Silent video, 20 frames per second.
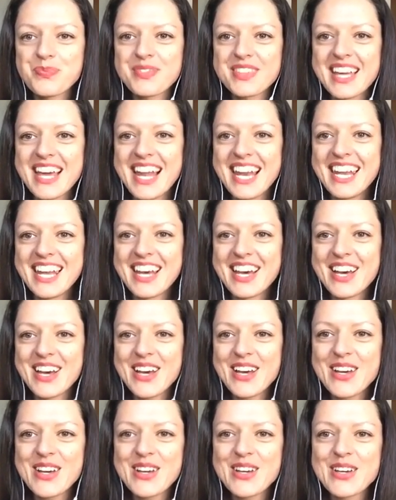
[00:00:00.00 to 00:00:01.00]

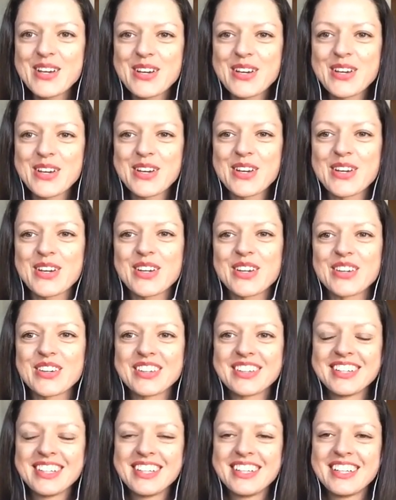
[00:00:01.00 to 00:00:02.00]
Hello.
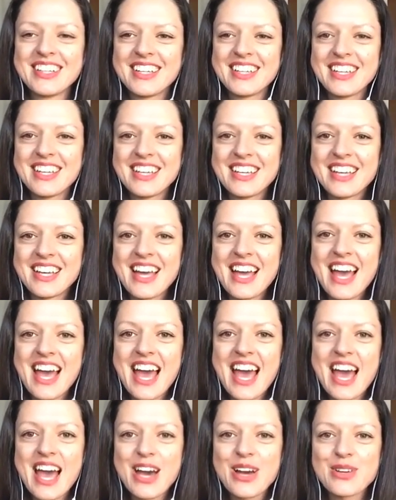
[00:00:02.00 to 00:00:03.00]

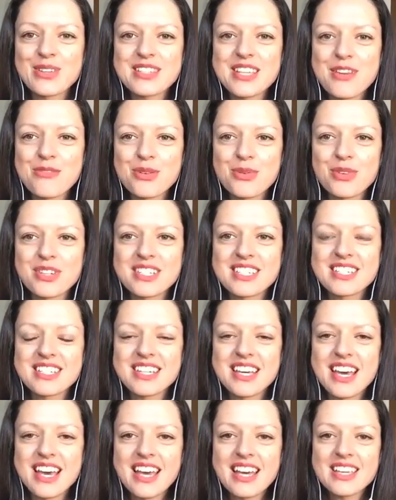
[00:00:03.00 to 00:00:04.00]
How's everyone
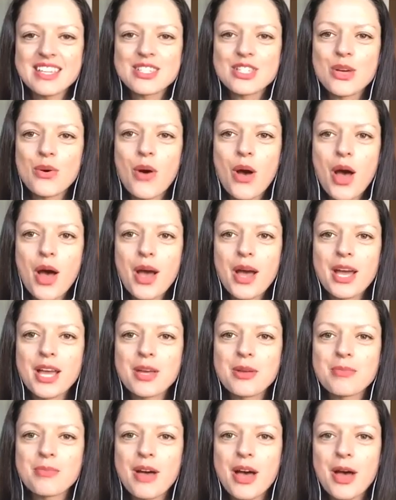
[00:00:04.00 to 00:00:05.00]
today? So
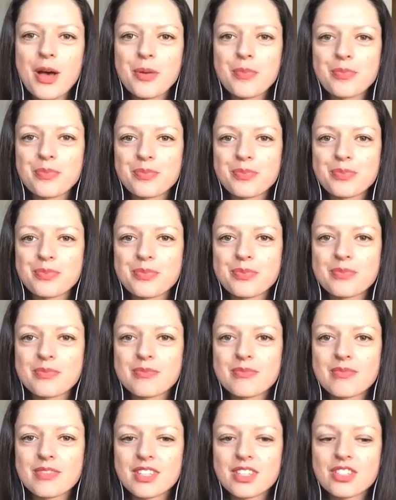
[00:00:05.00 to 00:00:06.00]
I'm
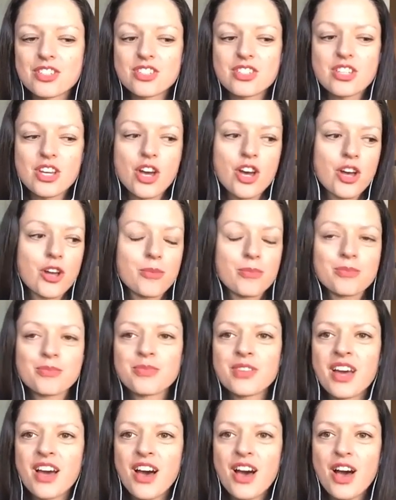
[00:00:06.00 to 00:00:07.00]
just at home.
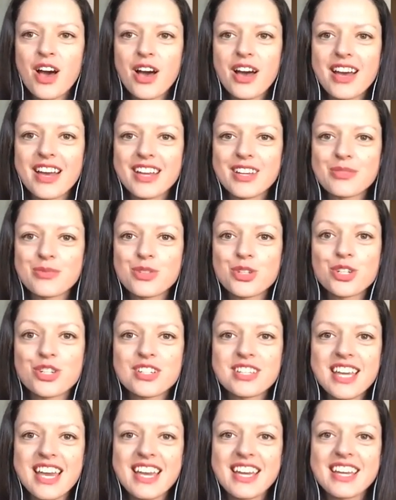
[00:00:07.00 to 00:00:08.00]
I
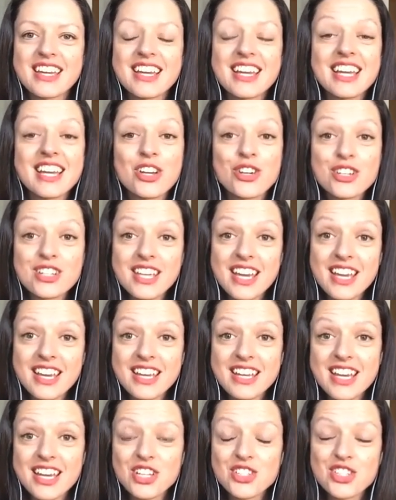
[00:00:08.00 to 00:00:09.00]
couldn't get
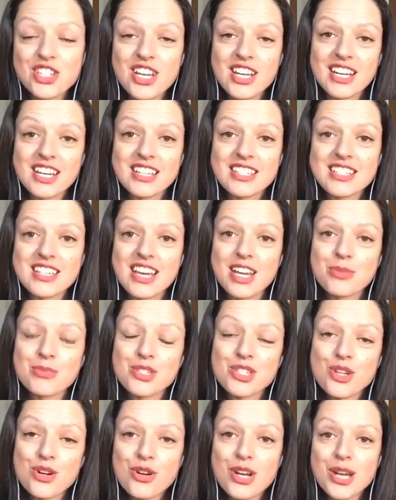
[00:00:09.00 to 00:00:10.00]
connection earlier today. I'm
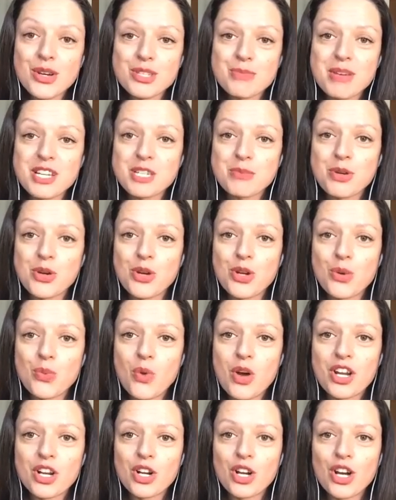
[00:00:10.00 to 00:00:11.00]
sorry. I was meant to be on at
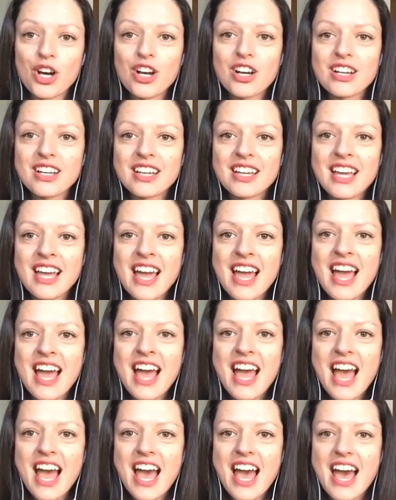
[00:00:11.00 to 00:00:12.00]
1 o'clock,
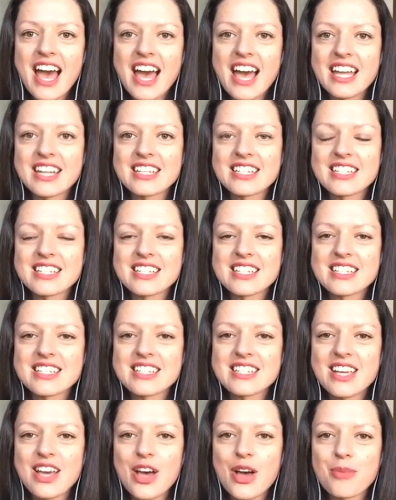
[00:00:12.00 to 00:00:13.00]
and
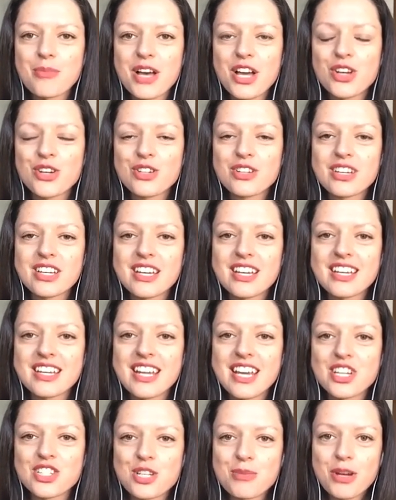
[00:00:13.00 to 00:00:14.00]
I couldn't get
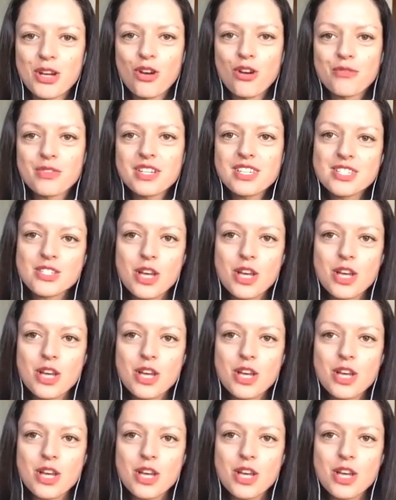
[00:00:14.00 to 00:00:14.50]
connection in my office.